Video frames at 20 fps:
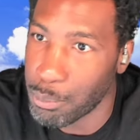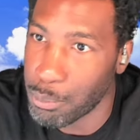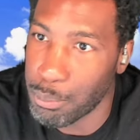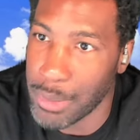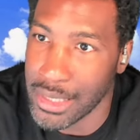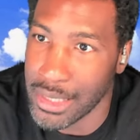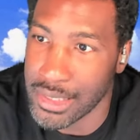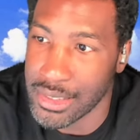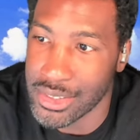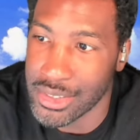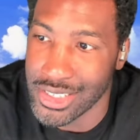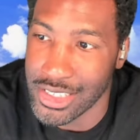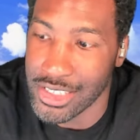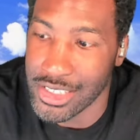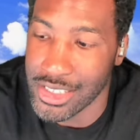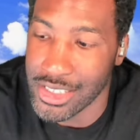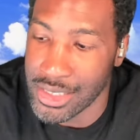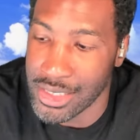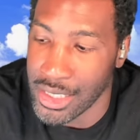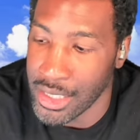which
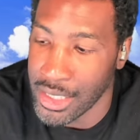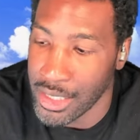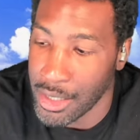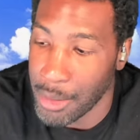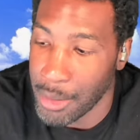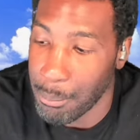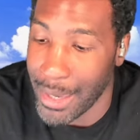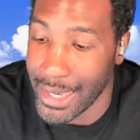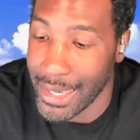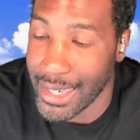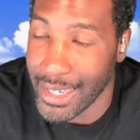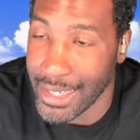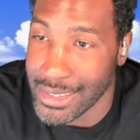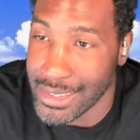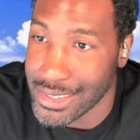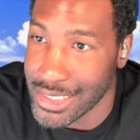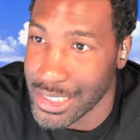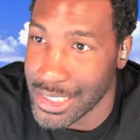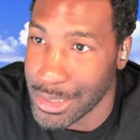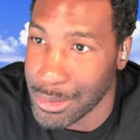is making it
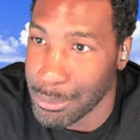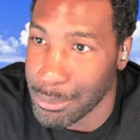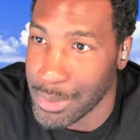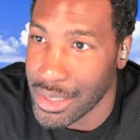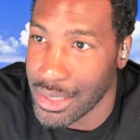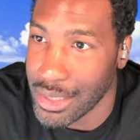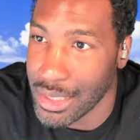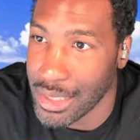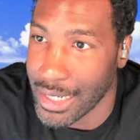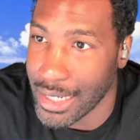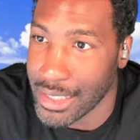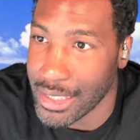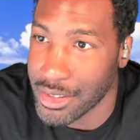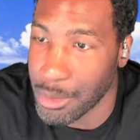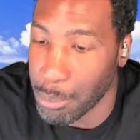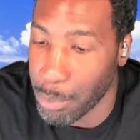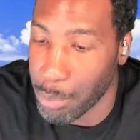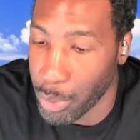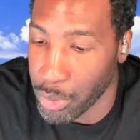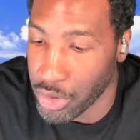seem like the
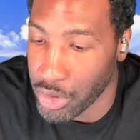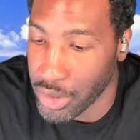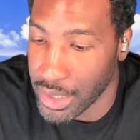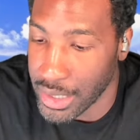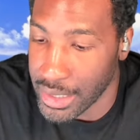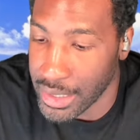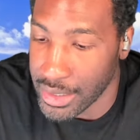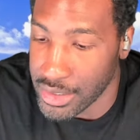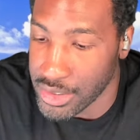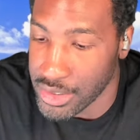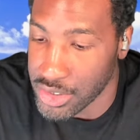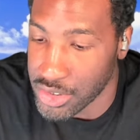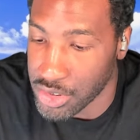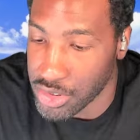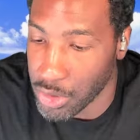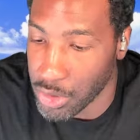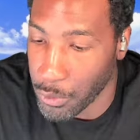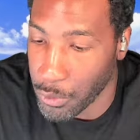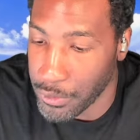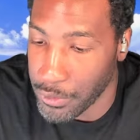border is
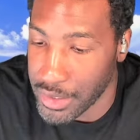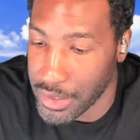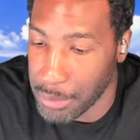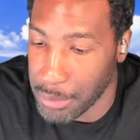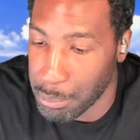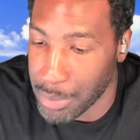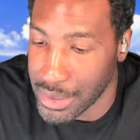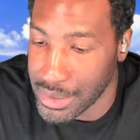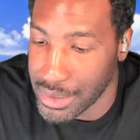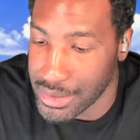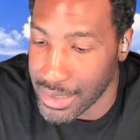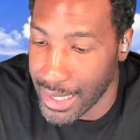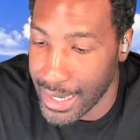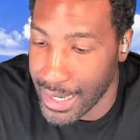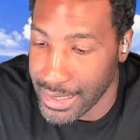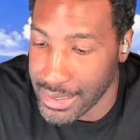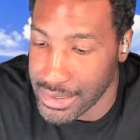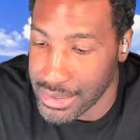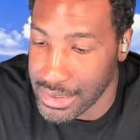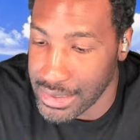growing, but it's
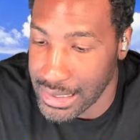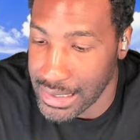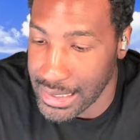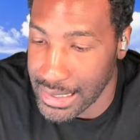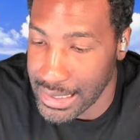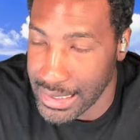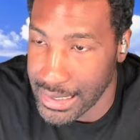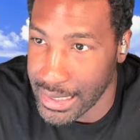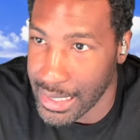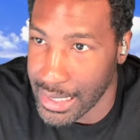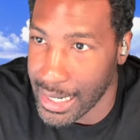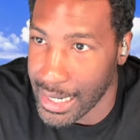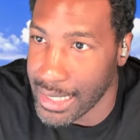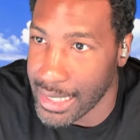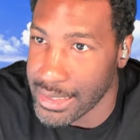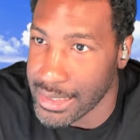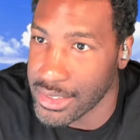actually not.